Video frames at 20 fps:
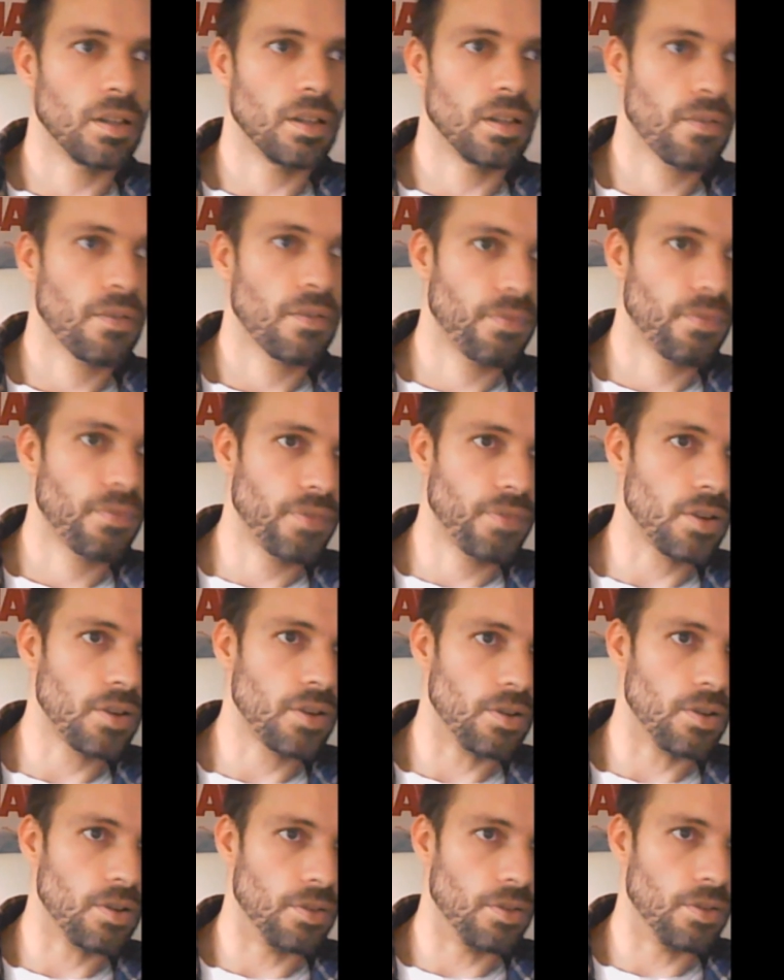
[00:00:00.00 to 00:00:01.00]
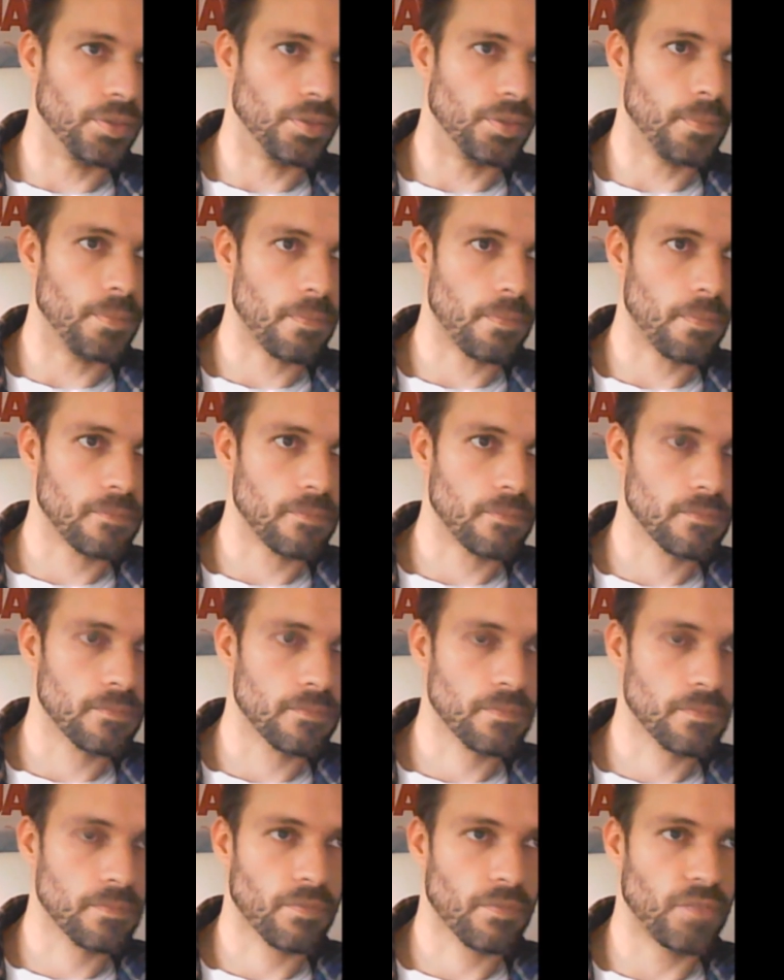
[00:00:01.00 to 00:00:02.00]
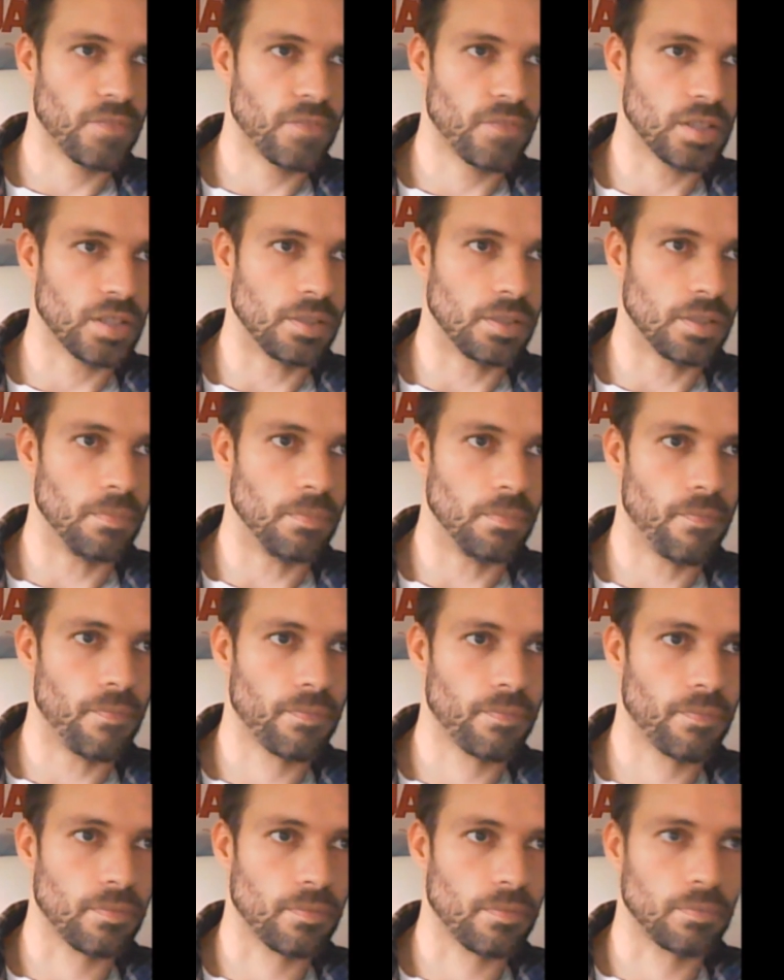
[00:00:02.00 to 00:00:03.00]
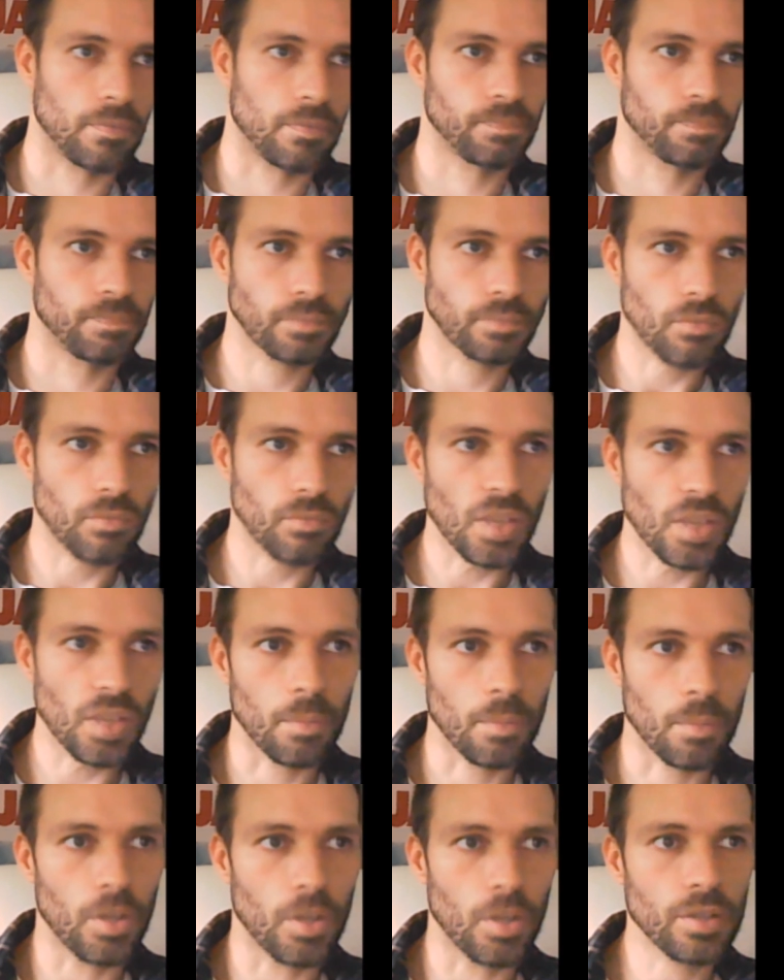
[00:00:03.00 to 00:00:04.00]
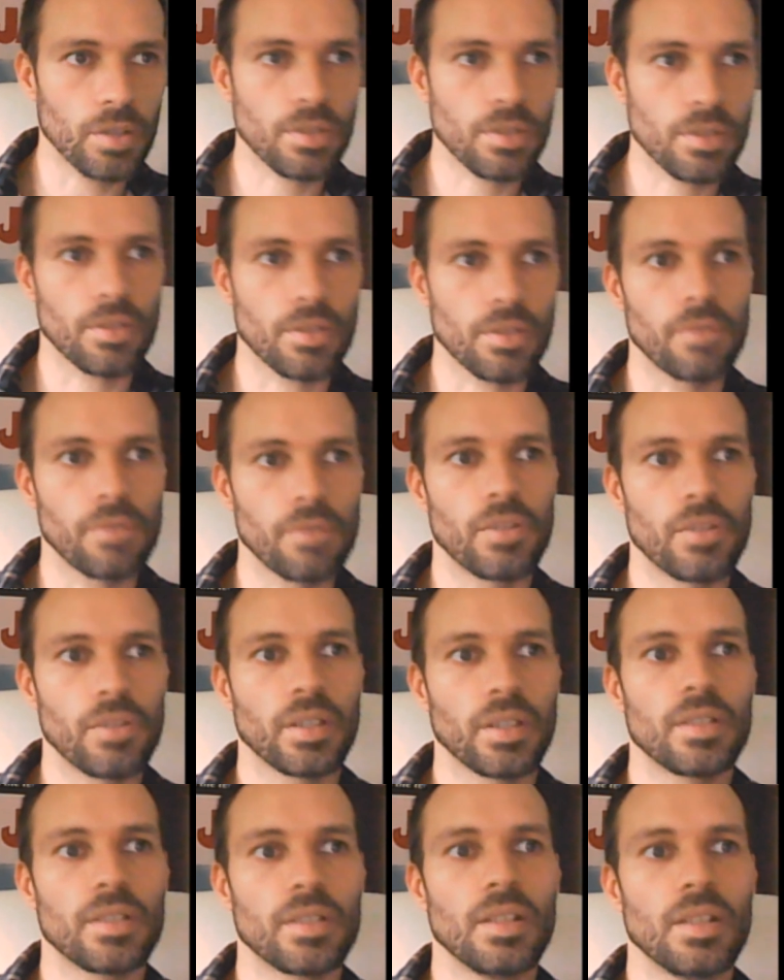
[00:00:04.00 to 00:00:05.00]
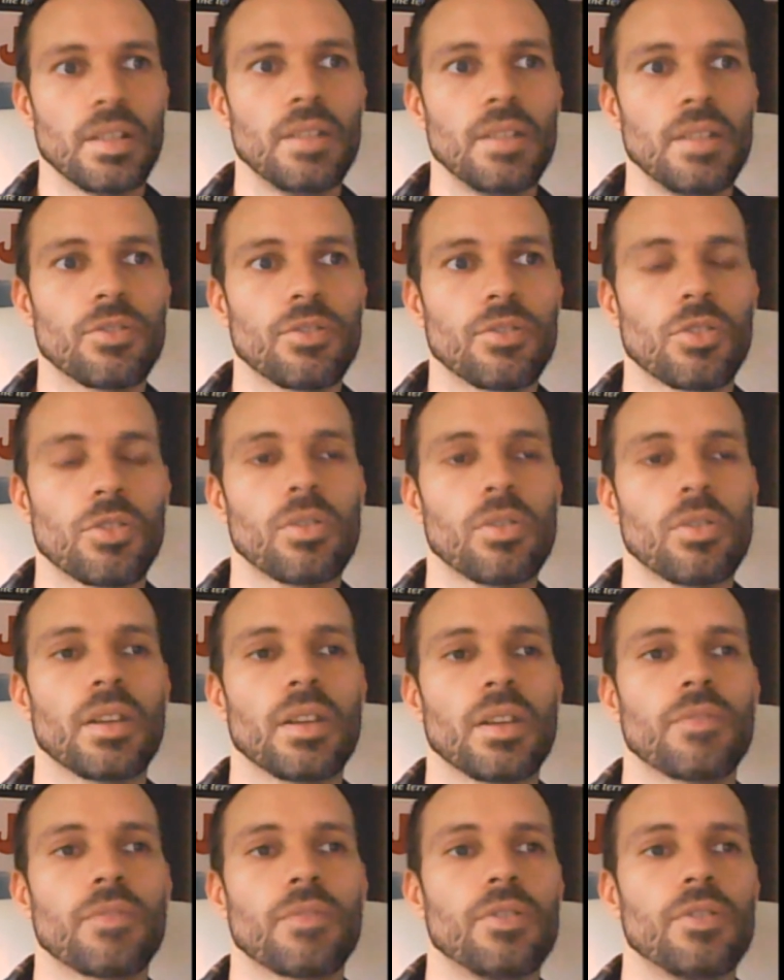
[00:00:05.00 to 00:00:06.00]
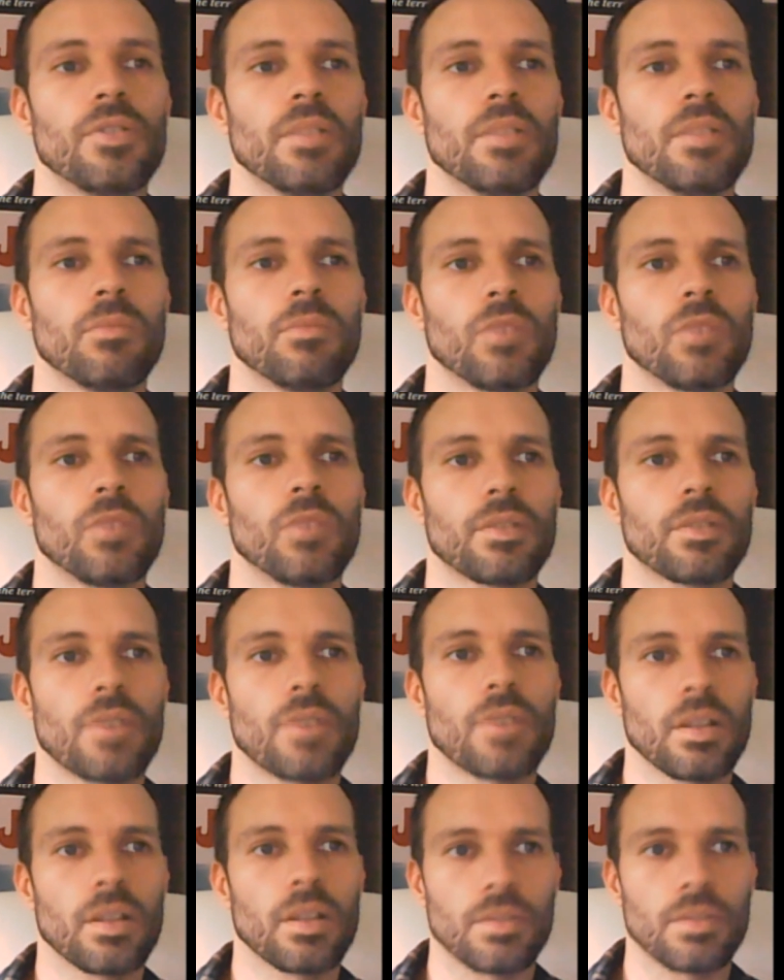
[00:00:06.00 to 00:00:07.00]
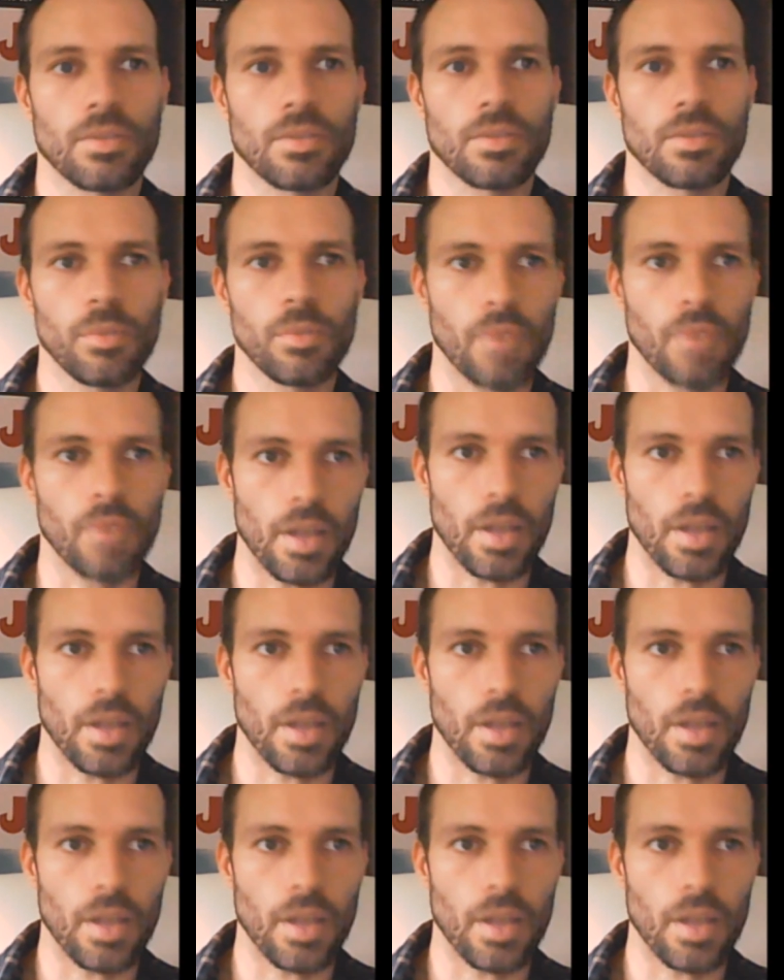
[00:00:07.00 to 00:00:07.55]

Third victim. Marcus' girlfriend gets eaten shortly after him while trying to swim away.